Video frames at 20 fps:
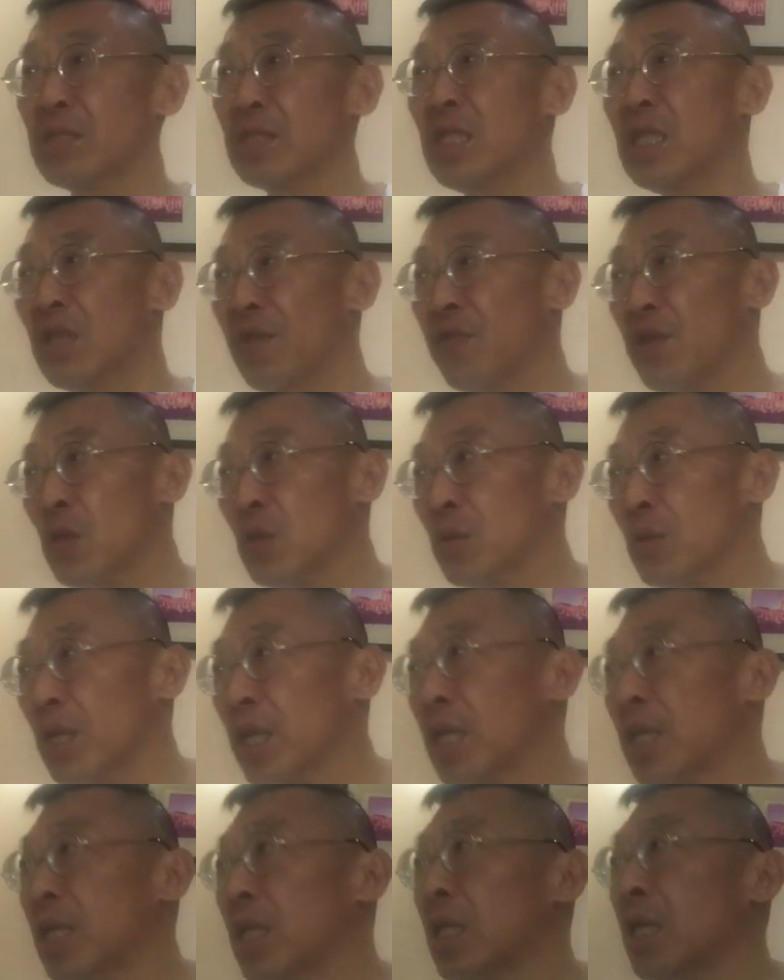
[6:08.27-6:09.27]
interview
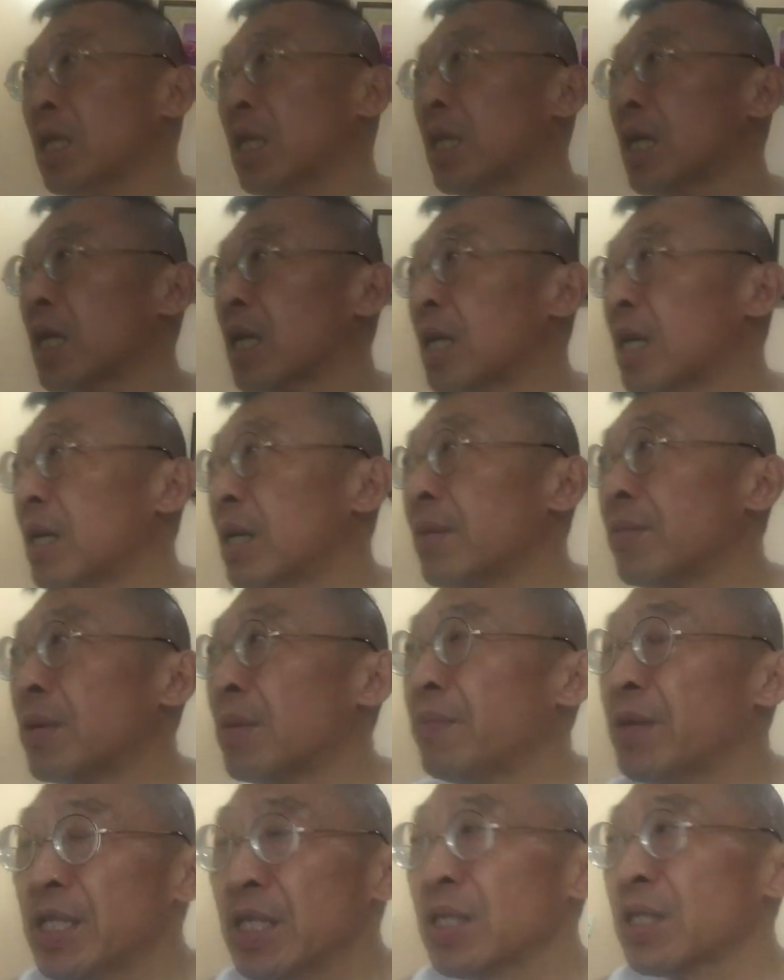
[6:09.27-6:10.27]
in the
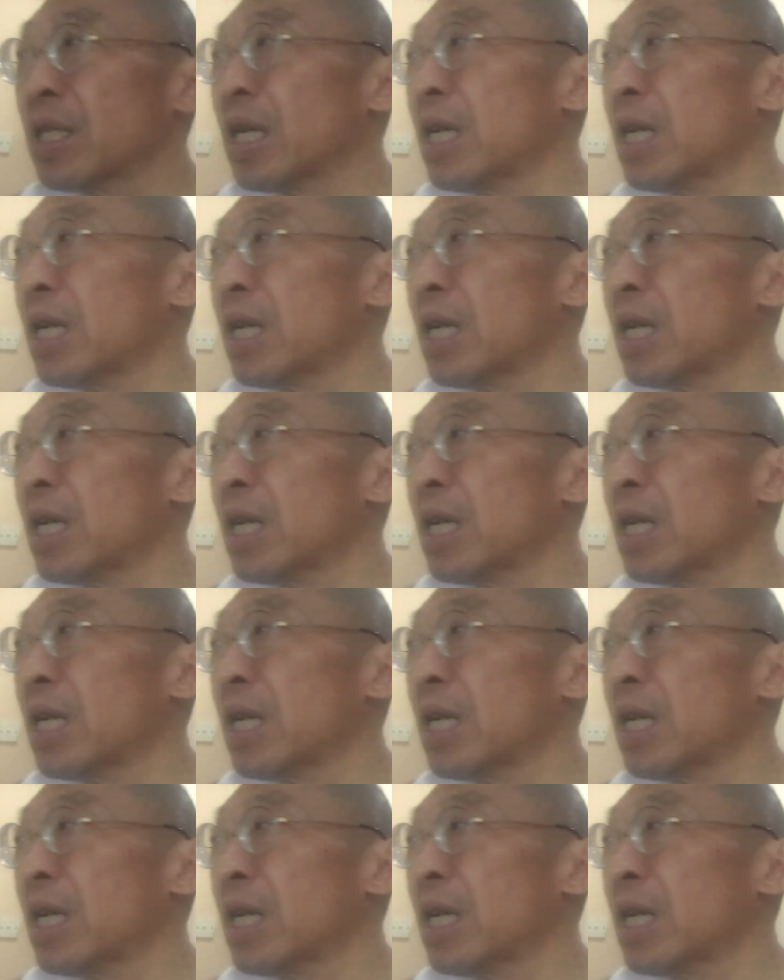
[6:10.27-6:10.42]
Business